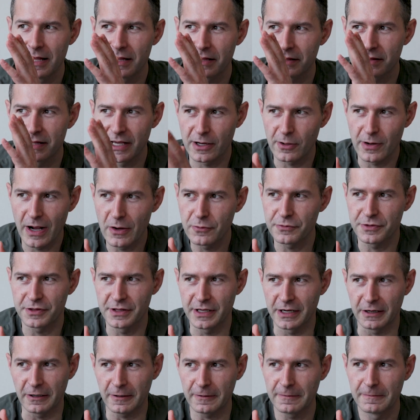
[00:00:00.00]
they're out
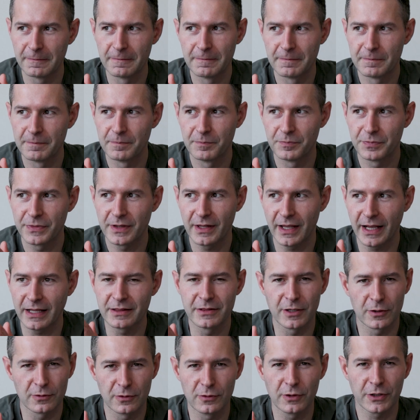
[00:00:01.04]
there
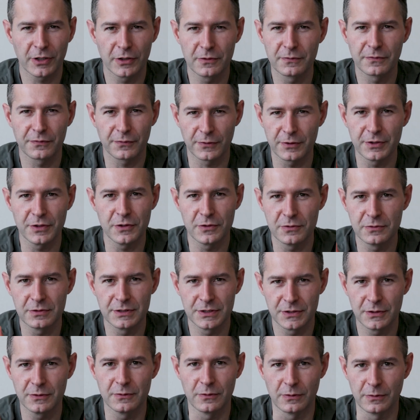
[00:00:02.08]
and they're looking for you
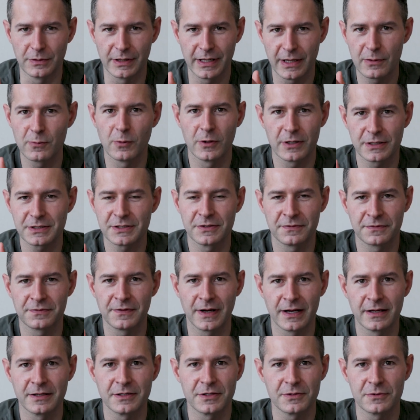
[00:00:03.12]
too. They want to
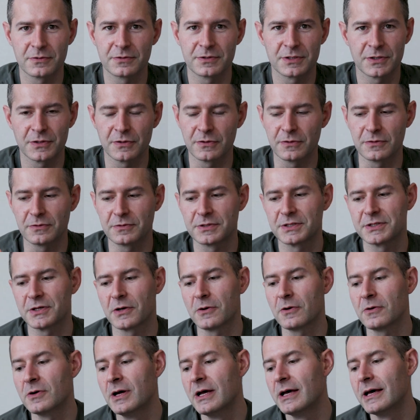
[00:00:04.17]
find you too.
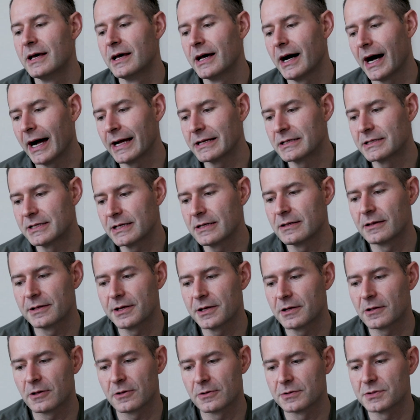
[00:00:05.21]
So
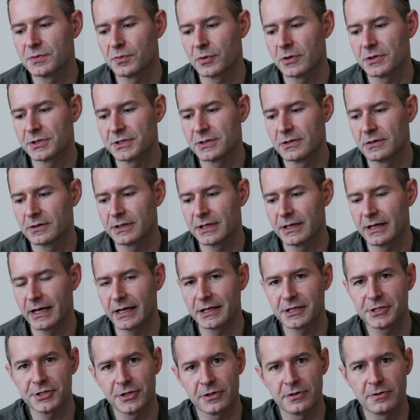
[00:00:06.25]
ideally close personal
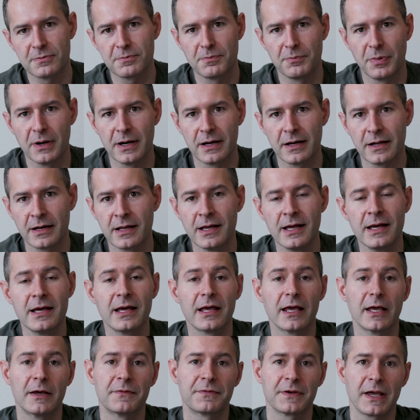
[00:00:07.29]
connection, but
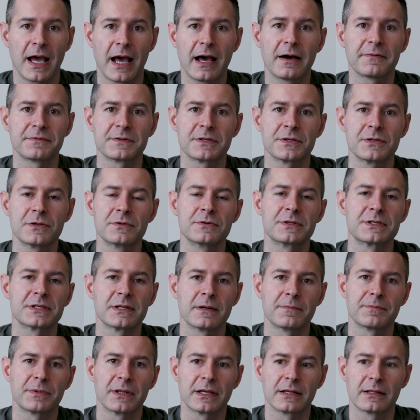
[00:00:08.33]
if you have to use
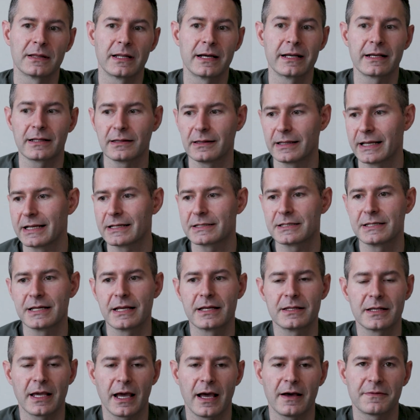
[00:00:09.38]
something like
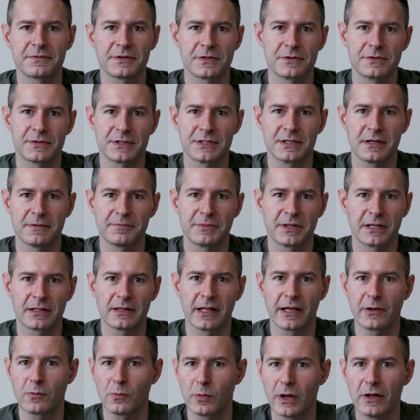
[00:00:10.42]
LinkedIn, you have to use something
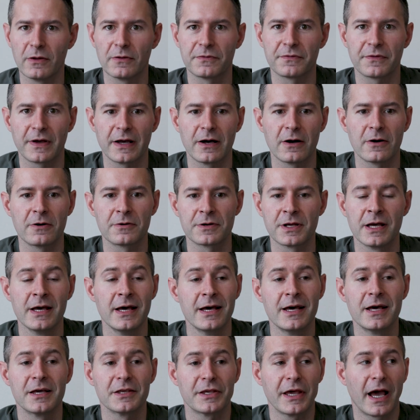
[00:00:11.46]
like Wellfound,
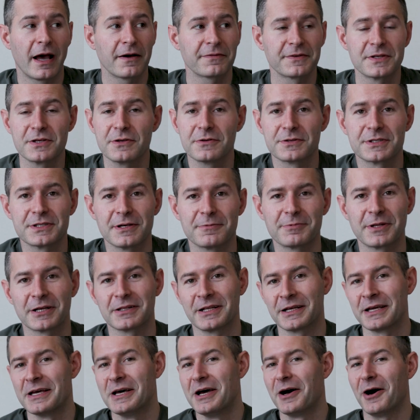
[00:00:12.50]
you have to use something
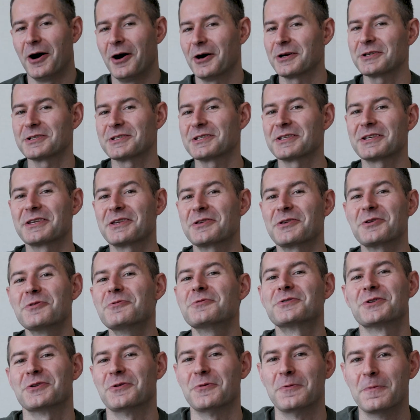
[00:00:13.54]
like, honestly,
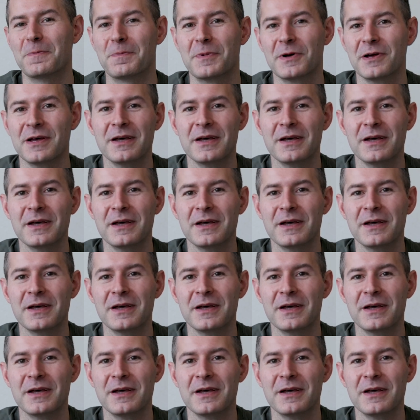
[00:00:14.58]
YouTube.